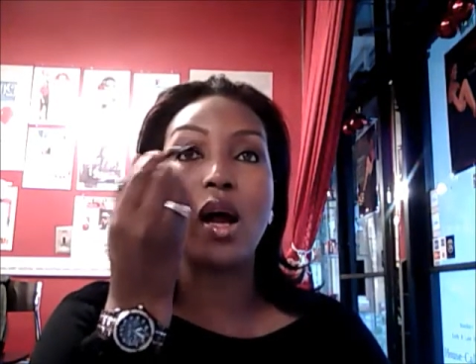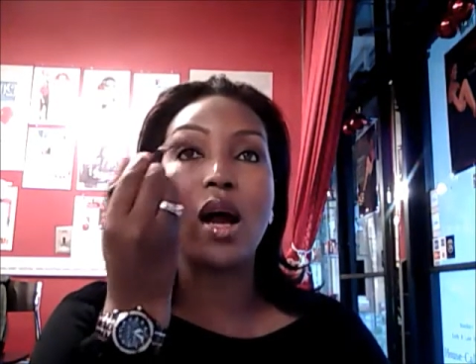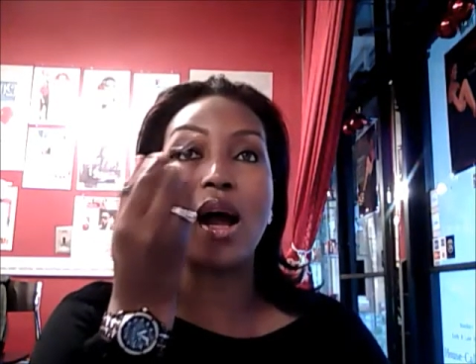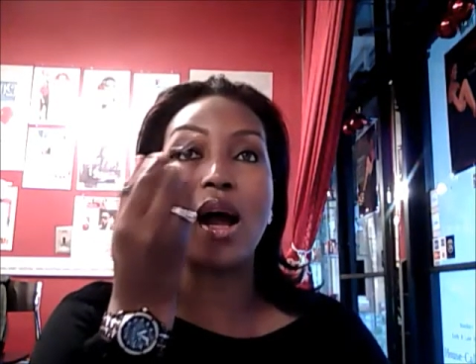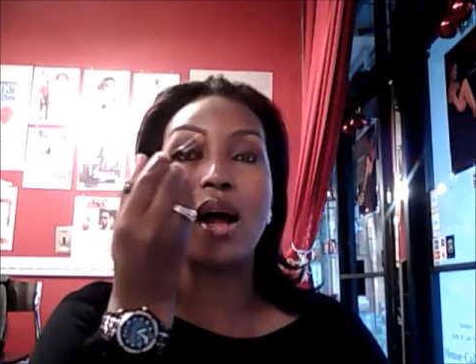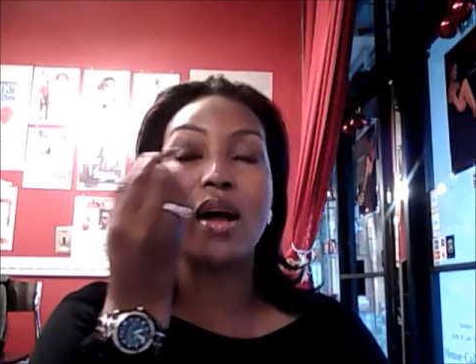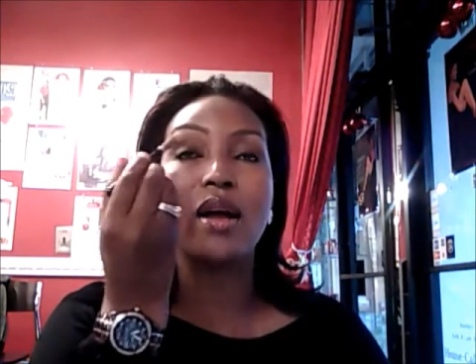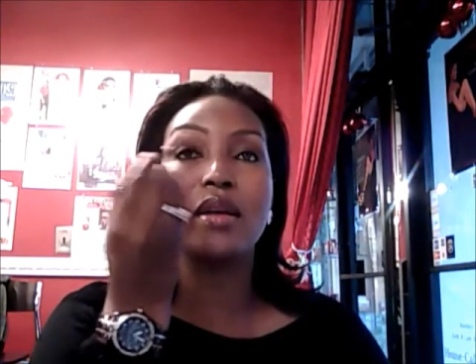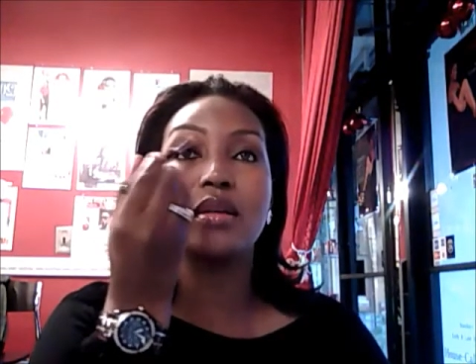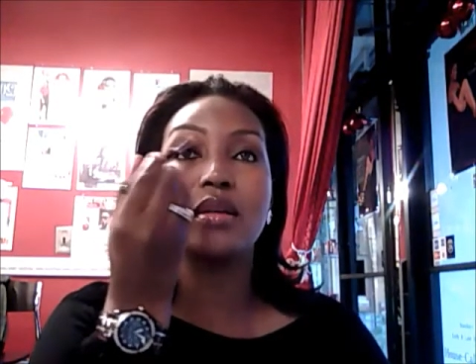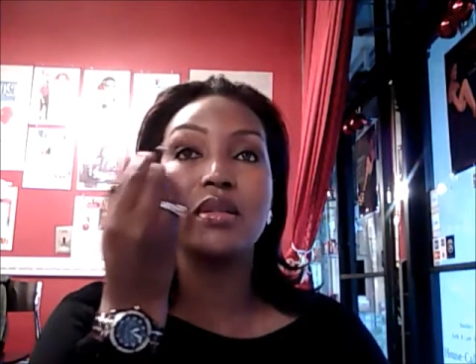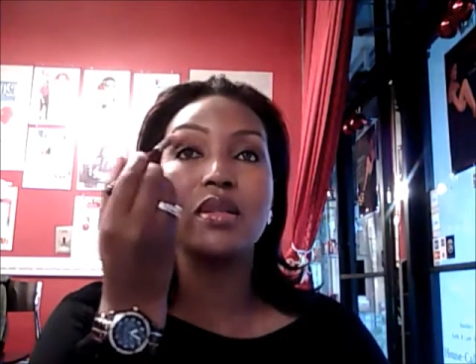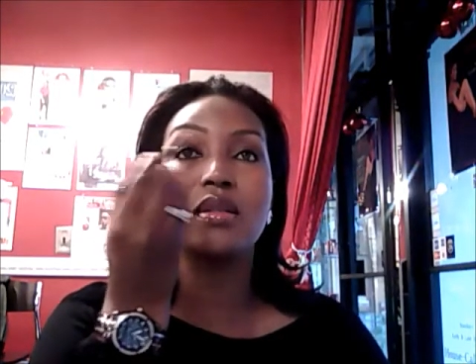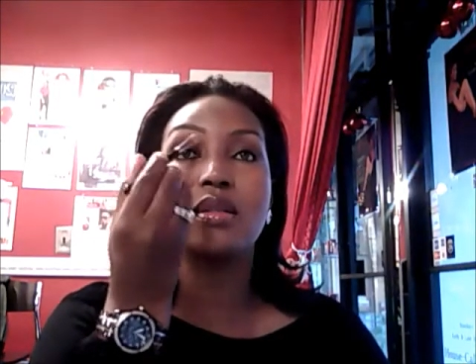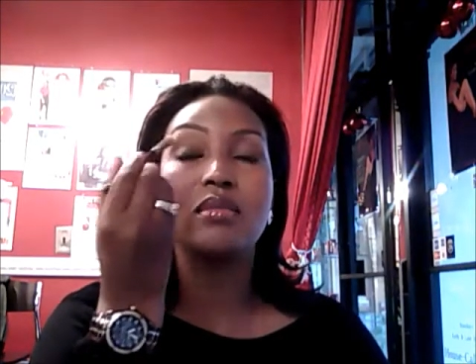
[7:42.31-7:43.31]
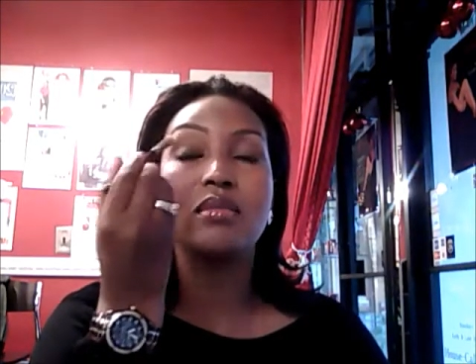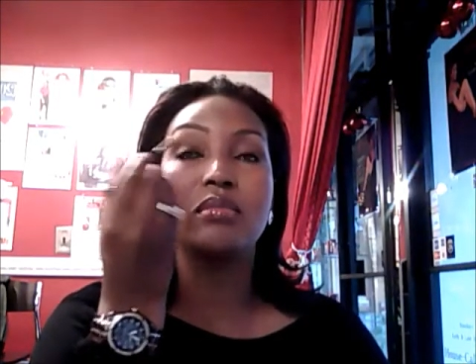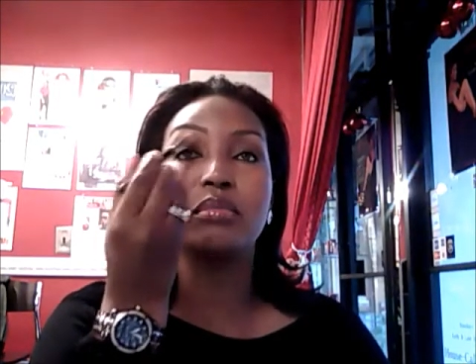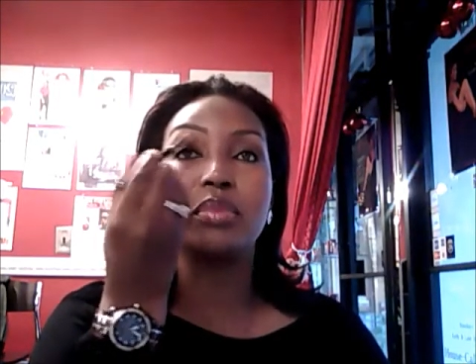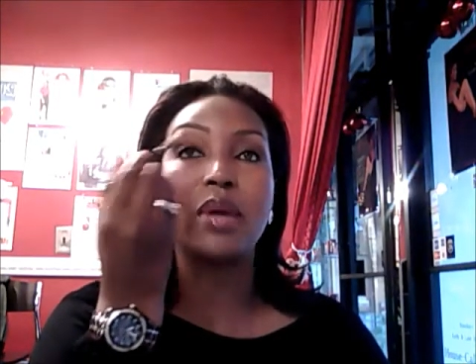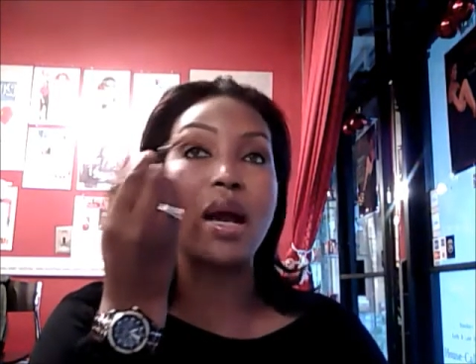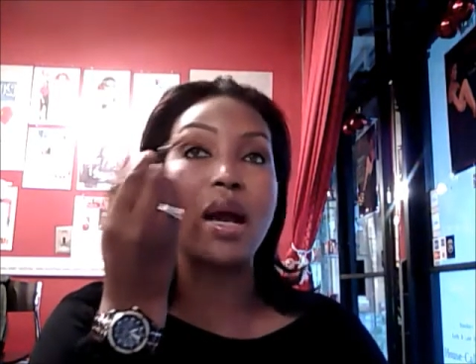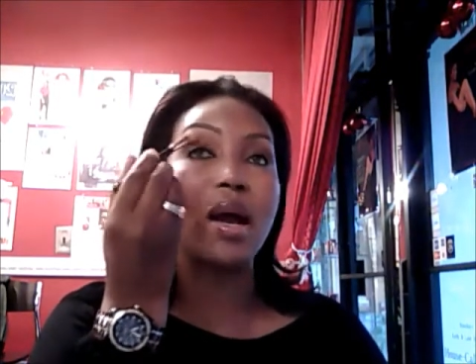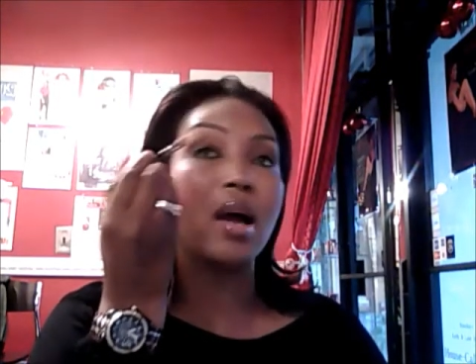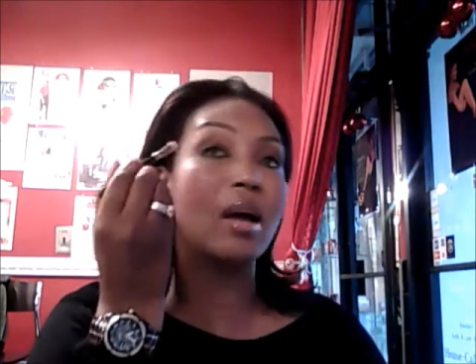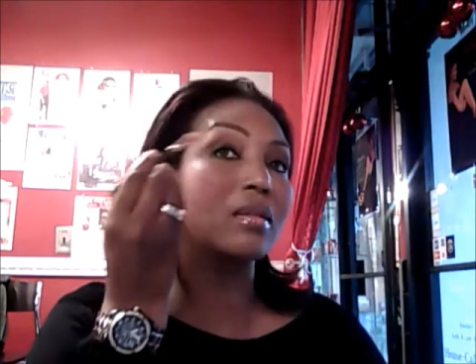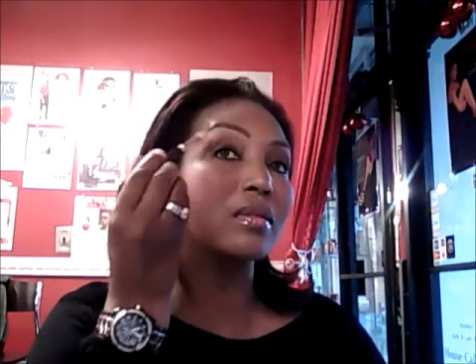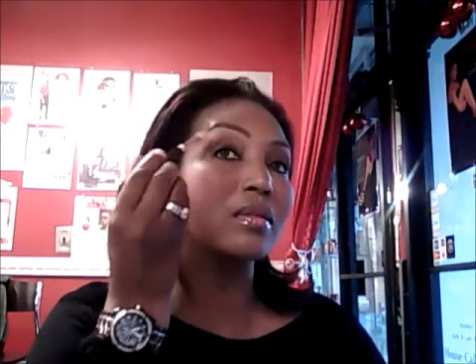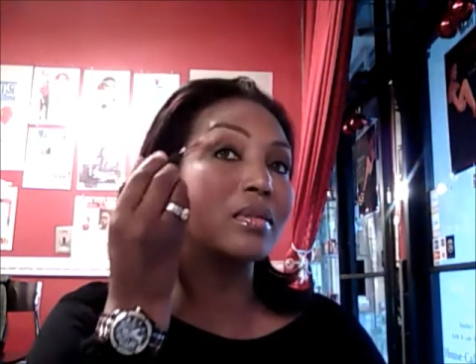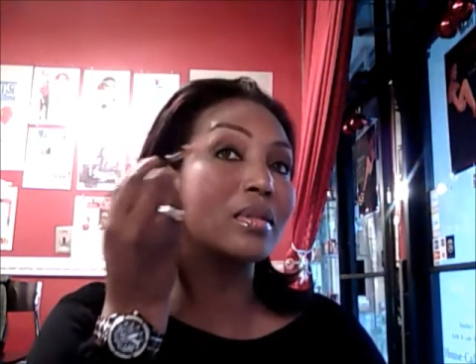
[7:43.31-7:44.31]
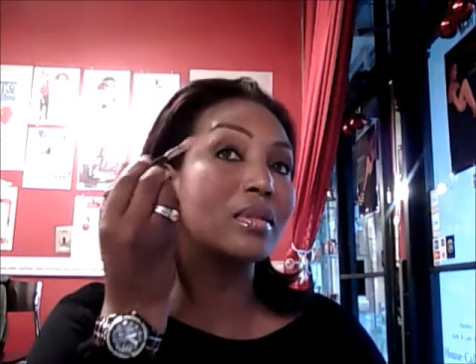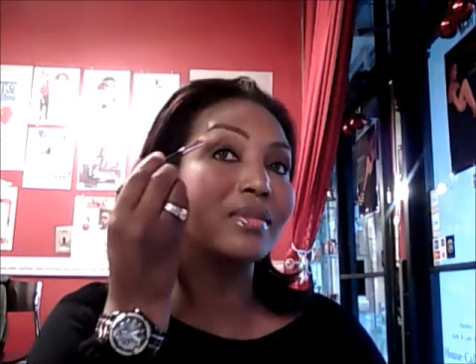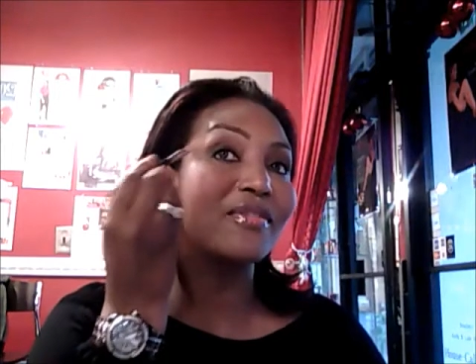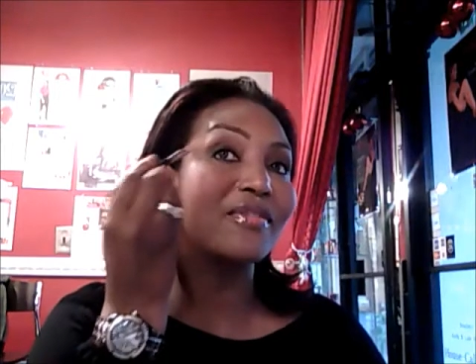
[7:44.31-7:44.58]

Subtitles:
Eyes, brows,